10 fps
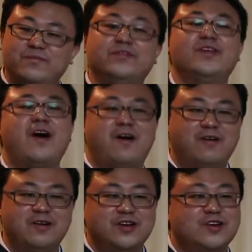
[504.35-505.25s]
now
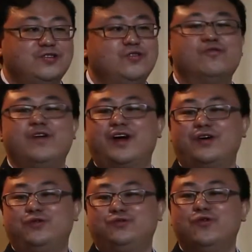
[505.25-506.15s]
you
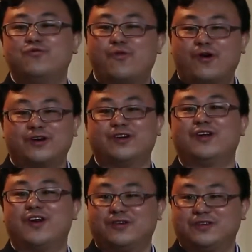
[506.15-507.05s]
will reward a
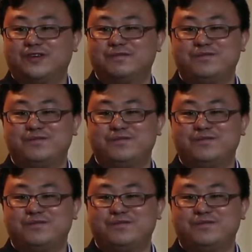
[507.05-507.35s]
lot